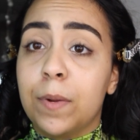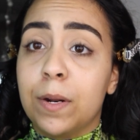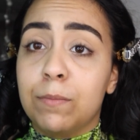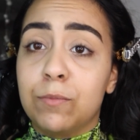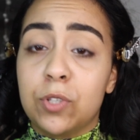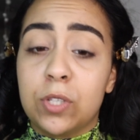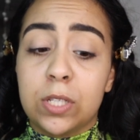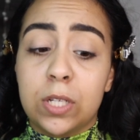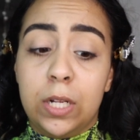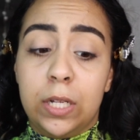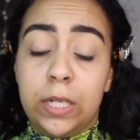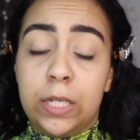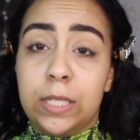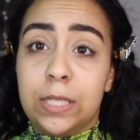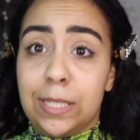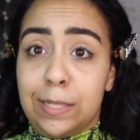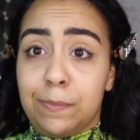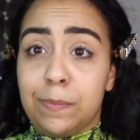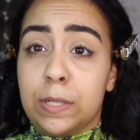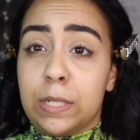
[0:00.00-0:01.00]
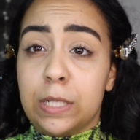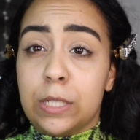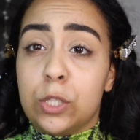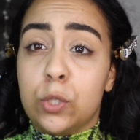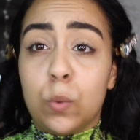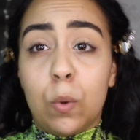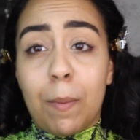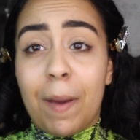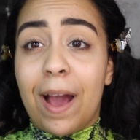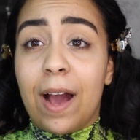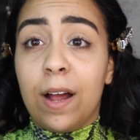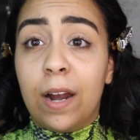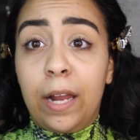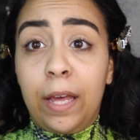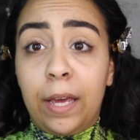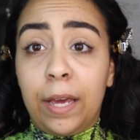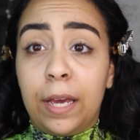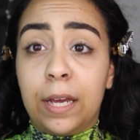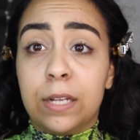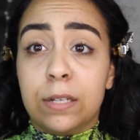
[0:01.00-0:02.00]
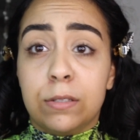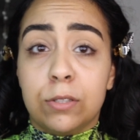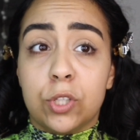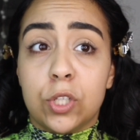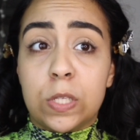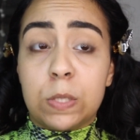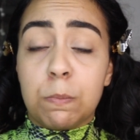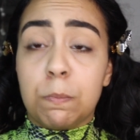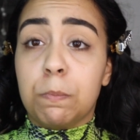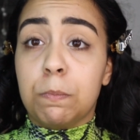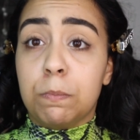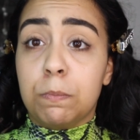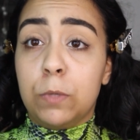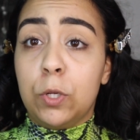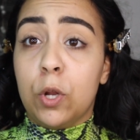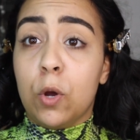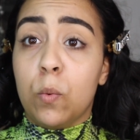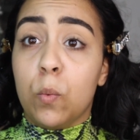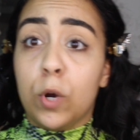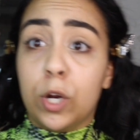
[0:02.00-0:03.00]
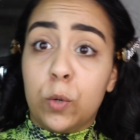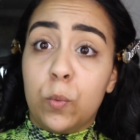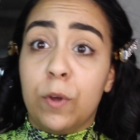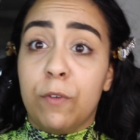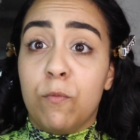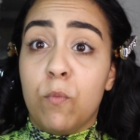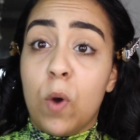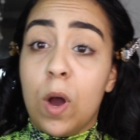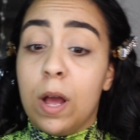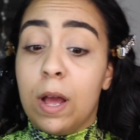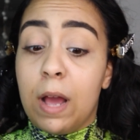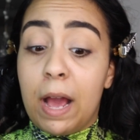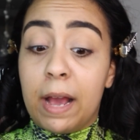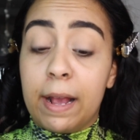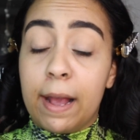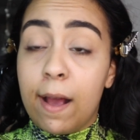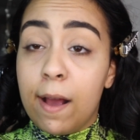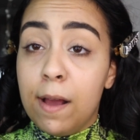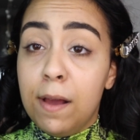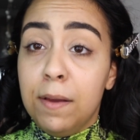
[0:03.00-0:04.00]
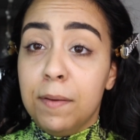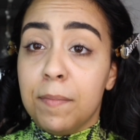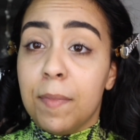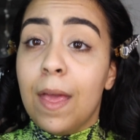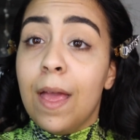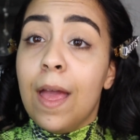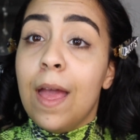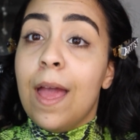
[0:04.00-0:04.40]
but I'm just gonna like dip into a palette and just, you know, work with what I got.